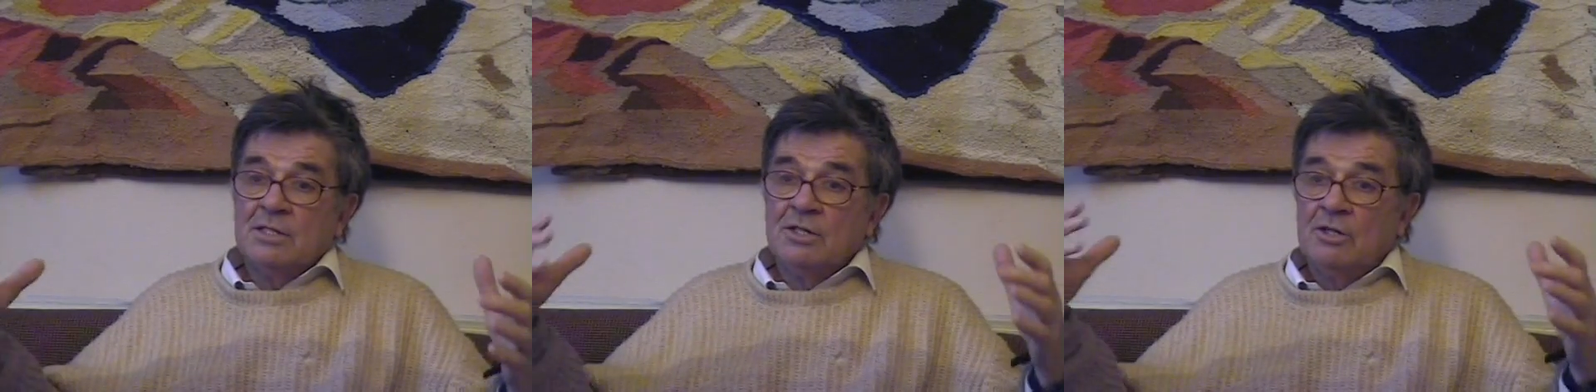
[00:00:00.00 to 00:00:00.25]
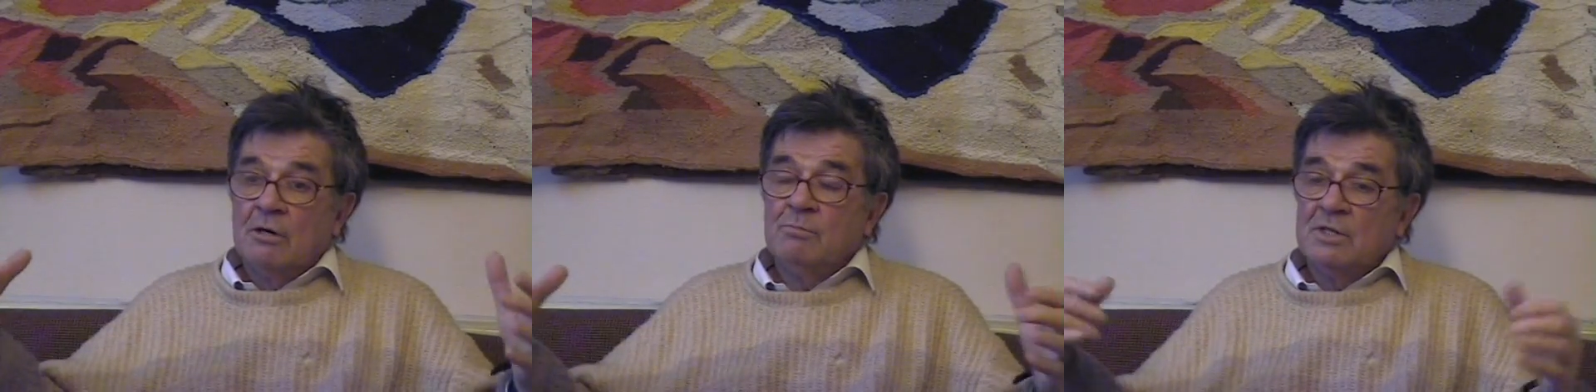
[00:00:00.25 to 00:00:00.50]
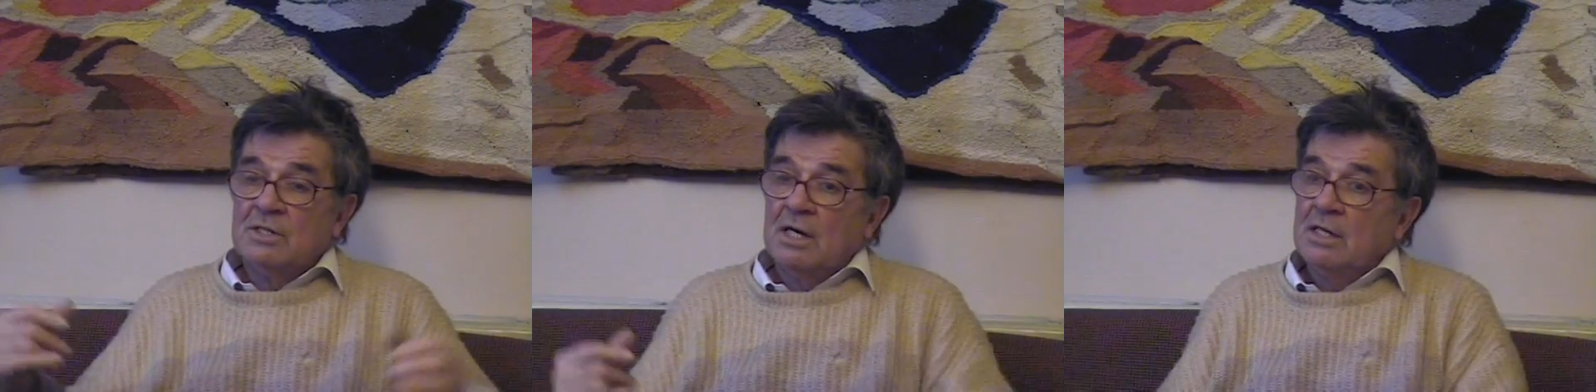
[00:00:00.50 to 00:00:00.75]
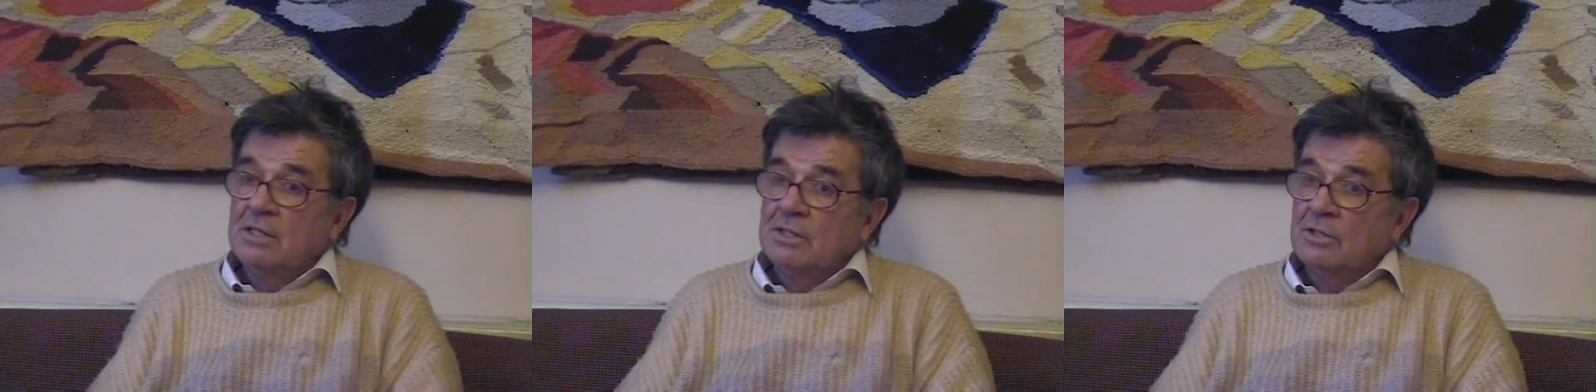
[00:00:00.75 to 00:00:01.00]
and
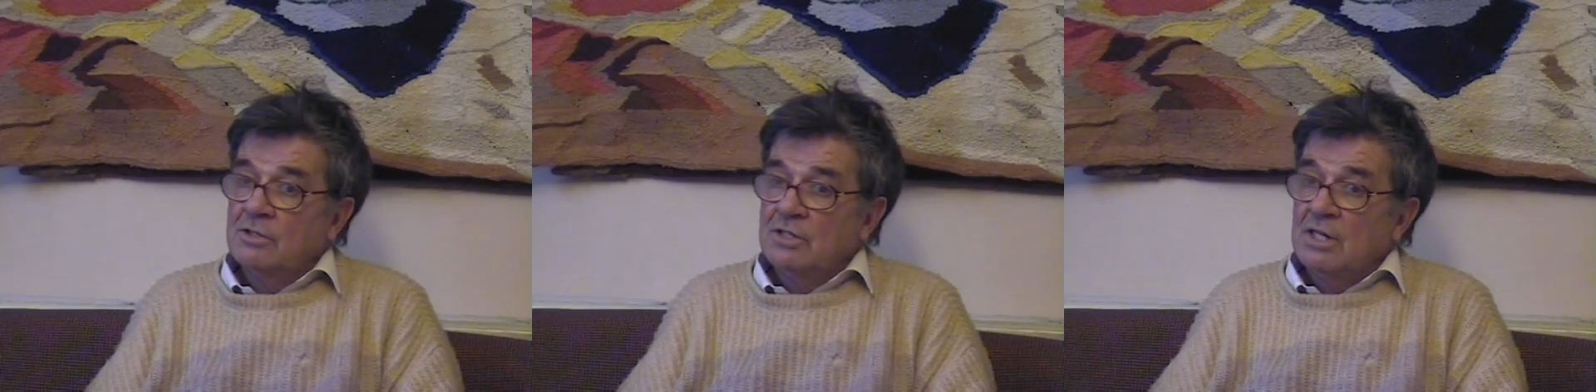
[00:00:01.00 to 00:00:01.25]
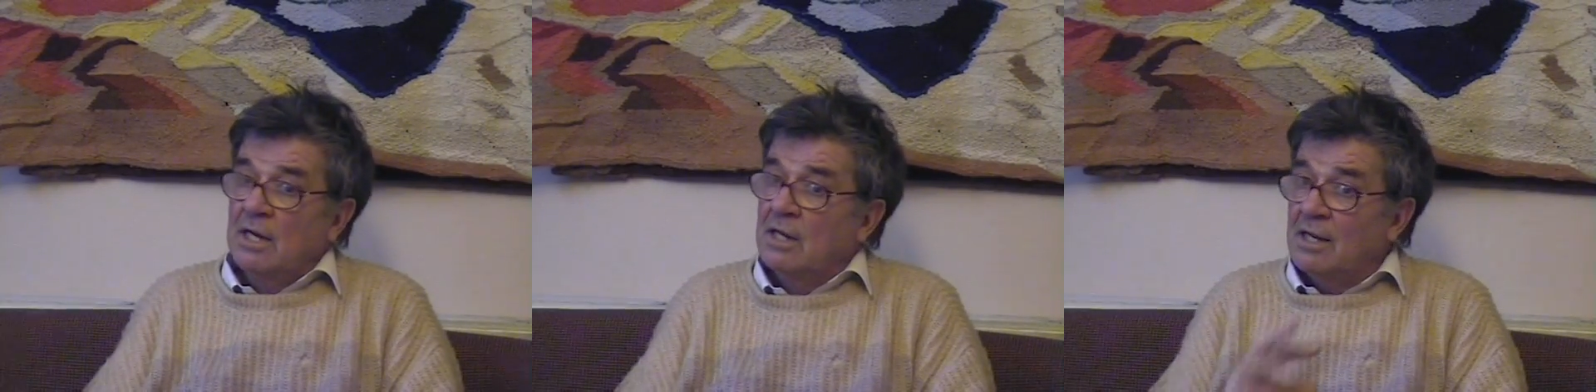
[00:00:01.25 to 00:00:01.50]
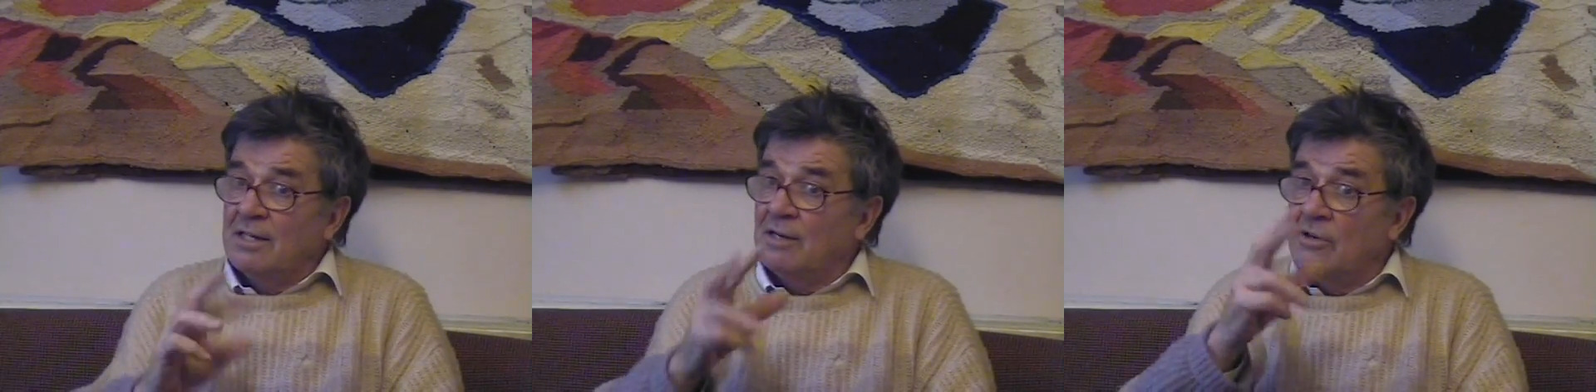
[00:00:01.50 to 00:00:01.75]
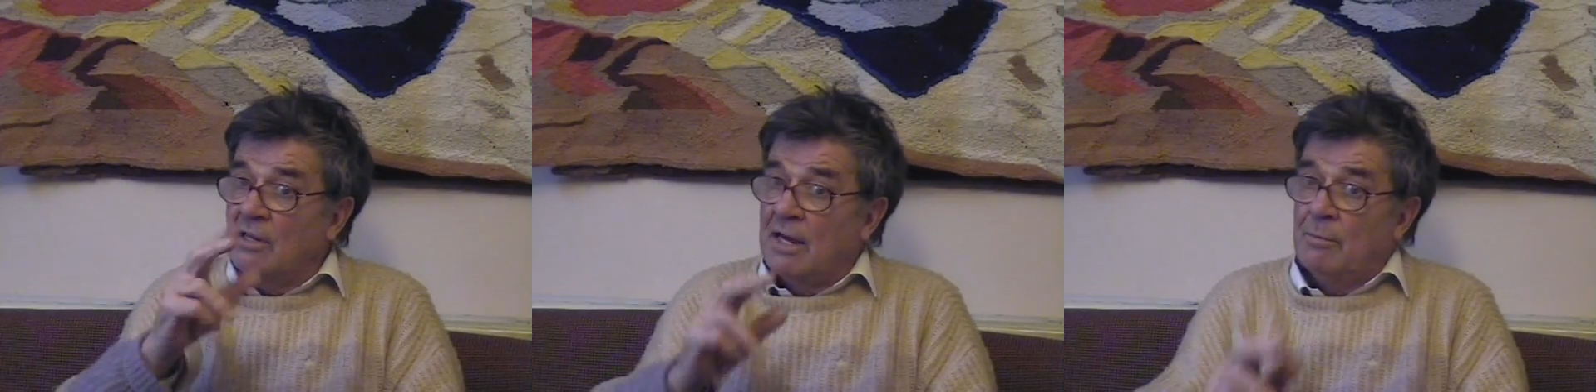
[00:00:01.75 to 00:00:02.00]
dogmatise Christianity. I don't
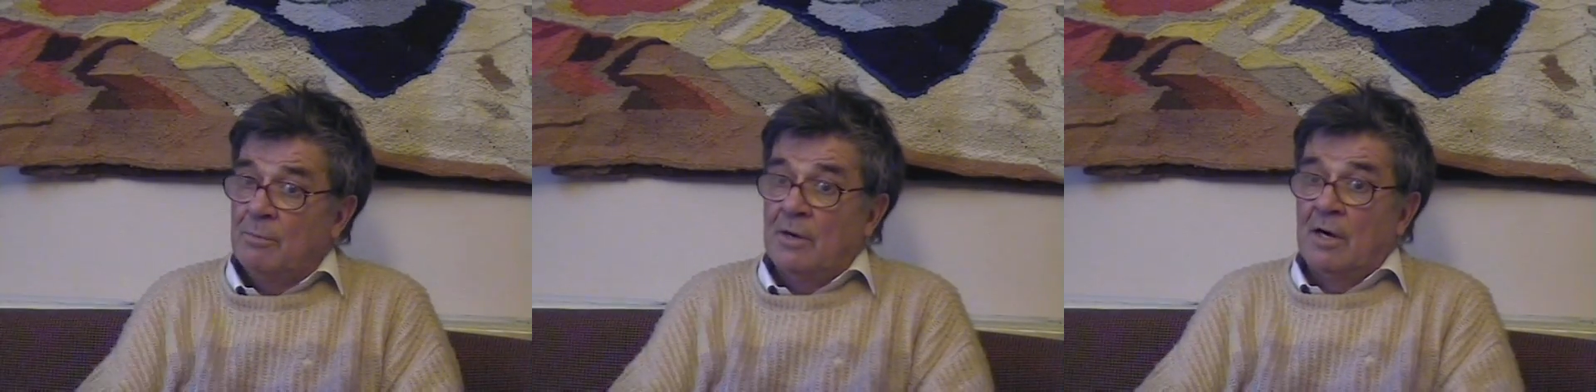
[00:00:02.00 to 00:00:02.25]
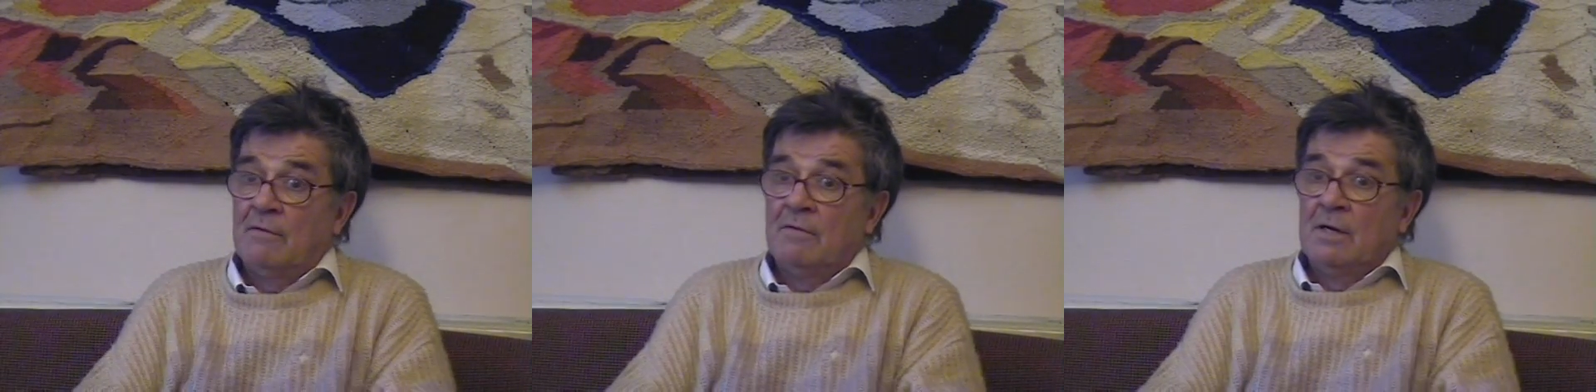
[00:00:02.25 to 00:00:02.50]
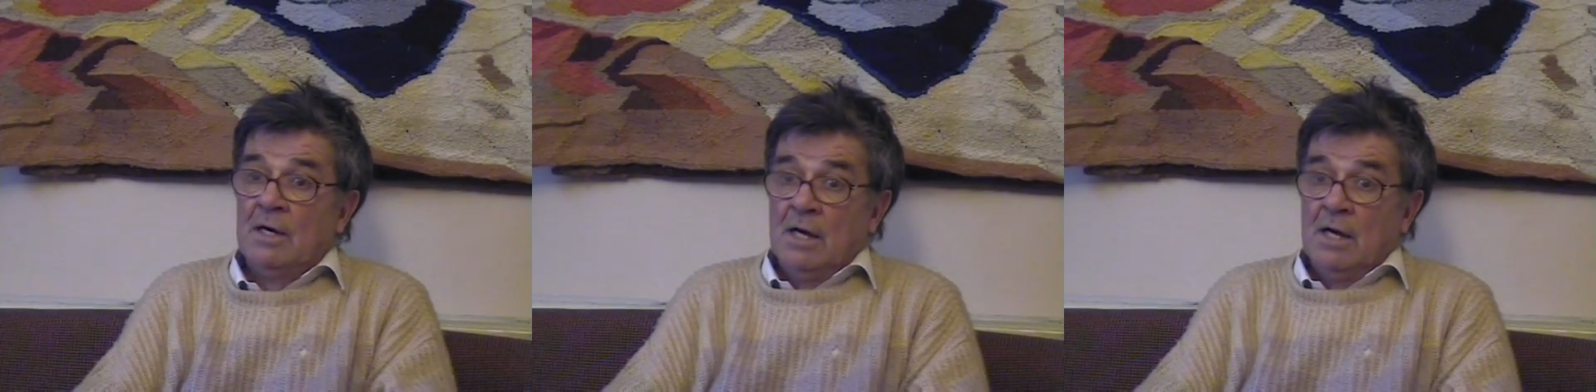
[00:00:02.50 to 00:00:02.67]
know that part of it,